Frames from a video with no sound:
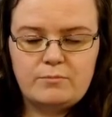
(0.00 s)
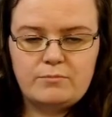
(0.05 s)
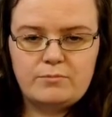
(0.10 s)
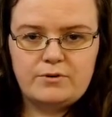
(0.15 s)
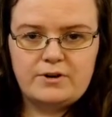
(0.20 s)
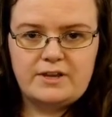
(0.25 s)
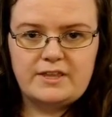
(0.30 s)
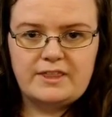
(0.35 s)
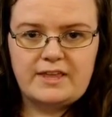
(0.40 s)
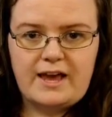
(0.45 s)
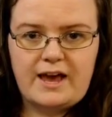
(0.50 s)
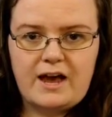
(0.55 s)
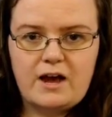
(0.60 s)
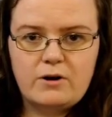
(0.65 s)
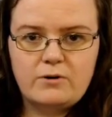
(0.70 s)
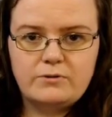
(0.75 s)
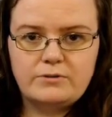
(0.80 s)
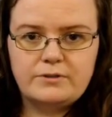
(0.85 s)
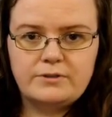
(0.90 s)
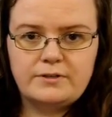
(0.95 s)
Breathe
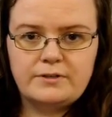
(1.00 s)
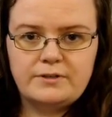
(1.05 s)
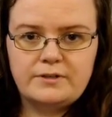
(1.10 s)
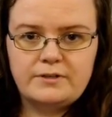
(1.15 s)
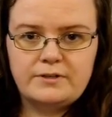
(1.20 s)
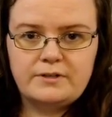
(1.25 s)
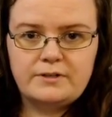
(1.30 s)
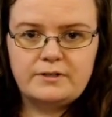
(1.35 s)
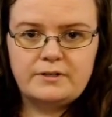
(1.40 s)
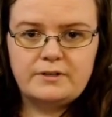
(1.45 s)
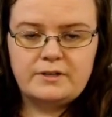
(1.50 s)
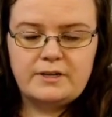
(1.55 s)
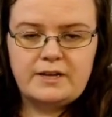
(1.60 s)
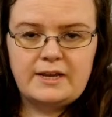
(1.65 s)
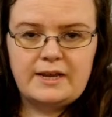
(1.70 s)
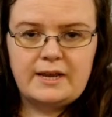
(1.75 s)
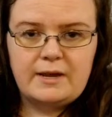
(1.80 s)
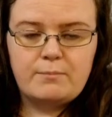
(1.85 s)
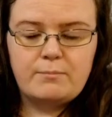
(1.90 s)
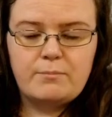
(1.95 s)
out,
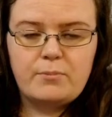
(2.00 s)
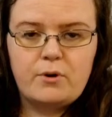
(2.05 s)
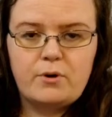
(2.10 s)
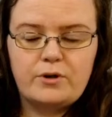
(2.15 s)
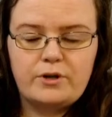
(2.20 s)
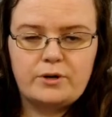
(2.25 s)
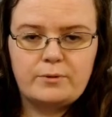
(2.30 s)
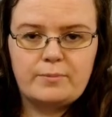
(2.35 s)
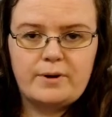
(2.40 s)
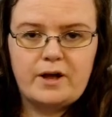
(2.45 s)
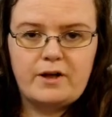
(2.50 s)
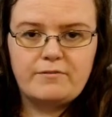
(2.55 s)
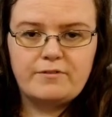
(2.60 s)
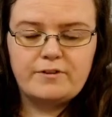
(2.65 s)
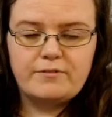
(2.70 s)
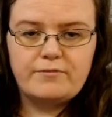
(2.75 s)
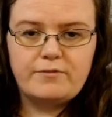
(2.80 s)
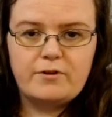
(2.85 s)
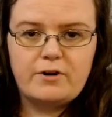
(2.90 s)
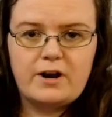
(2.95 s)
pull your
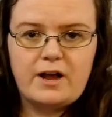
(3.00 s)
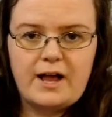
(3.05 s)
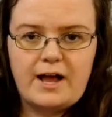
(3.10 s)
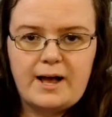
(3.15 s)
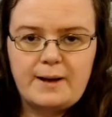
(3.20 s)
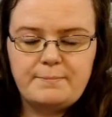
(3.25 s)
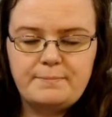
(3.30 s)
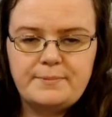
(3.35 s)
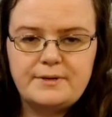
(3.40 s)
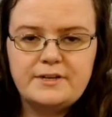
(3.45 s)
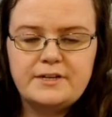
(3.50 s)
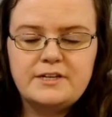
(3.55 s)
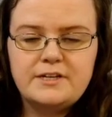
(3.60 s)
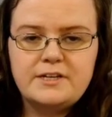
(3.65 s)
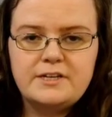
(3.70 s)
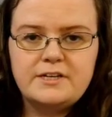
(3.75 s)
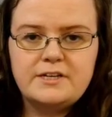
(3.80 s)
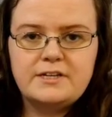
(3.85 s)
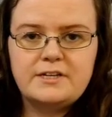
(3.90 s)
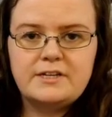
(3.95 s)
pelvic floor up
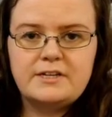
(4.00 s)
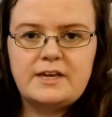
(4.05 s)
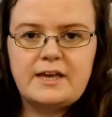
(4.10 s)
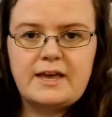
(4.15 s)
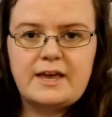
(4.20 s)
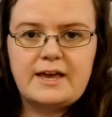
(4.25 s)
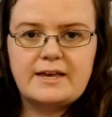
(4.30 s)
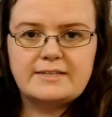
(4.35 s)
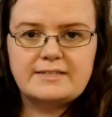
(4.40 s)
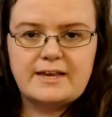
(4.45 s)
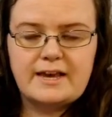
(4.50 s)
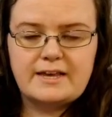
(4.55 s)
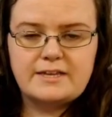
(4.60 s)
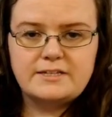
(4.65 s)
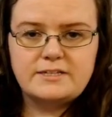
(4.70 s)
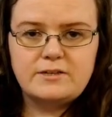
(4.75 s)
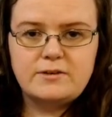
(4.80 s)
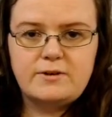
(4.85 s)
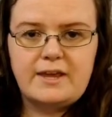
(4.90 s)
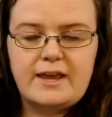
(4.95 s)
as high
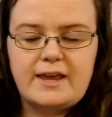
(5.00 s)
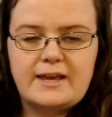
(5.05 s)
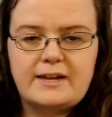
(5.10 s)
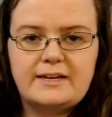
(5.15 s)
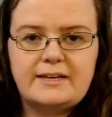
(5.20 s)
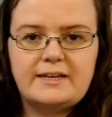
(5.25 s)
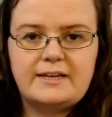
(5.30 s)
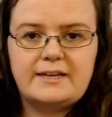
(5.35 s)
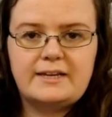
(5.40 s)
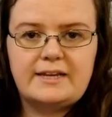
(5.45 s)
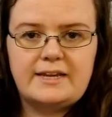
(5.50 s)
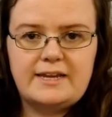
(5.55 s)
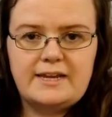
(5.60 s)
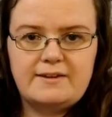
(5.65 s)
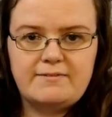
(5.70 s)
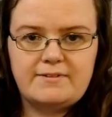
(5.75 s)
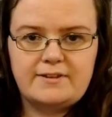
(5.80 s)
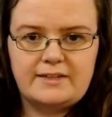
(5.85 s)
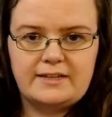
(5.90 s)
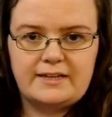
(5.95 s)
as you can,
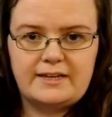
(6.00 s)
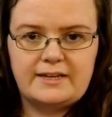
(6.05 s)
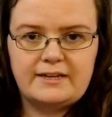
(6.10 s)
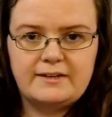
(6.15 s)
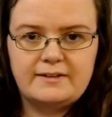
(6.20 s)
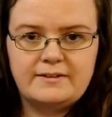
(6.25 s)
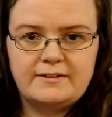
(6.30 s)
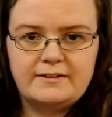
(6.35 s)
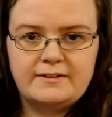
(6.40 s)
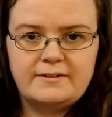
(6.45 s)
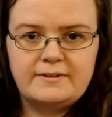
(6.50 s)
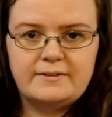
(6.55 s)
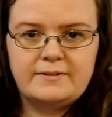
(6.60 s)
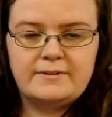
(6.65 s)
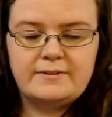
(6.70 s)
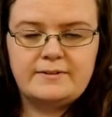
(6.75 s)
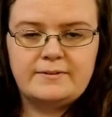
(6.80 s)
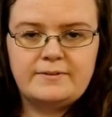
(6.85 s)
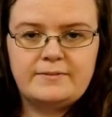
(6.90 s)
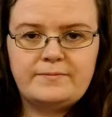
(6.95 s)
evenly.
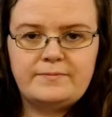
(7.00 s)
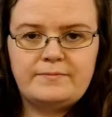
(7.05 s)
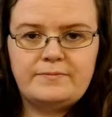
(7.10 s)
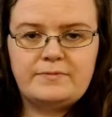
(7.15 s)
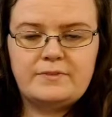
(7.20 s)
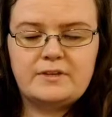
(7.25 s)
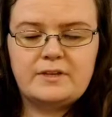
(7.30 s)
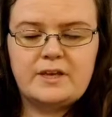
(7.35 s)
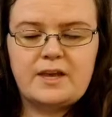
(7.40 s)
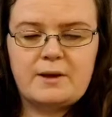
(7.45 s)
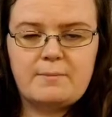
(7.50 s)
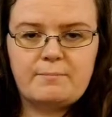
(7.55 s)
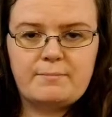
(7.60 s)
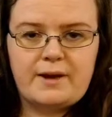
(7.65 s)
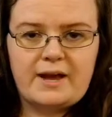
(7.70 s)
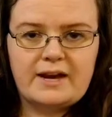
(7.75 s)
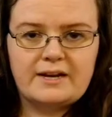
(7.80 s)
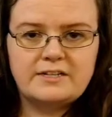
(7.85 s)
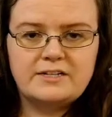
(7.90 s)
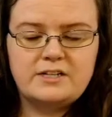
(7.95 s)
Come
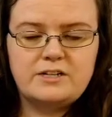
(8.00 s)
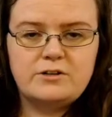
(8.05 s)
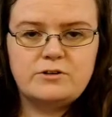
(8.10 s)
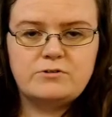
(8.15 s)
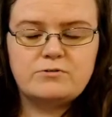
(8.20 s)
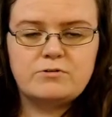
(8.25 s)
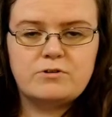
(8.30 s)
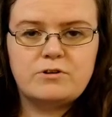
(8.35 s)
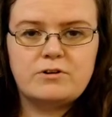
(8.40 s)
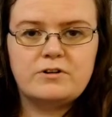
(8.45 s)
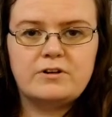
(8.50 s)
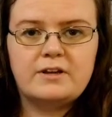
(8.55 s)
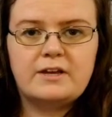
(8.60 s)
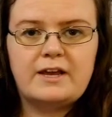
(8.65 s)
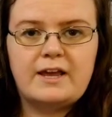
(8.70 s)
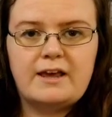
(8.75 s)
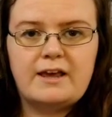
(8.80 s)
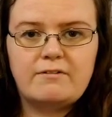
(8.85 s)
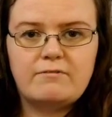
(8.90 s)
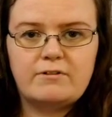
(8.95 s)
back to neutral
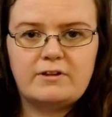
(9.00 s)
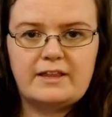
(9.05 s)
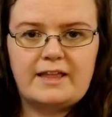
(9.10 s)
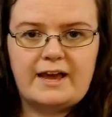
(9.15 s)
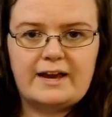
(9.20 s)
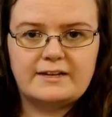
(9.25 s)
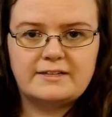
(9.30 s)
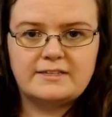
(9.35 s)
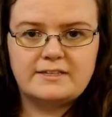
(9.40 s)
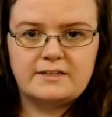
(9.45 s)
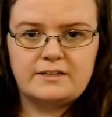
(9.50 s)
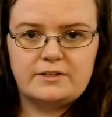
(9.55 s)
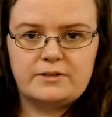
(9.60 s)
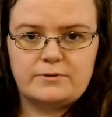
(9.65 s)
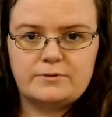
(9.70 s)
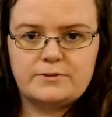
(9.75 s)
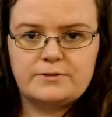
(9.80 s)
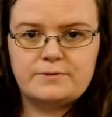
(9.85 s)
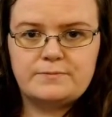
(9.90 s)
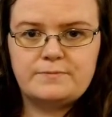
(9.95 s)
and relax the
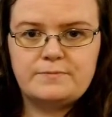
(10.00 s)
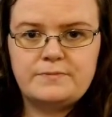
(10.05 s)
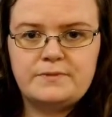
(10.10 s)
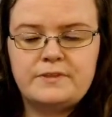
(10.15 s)
glutes.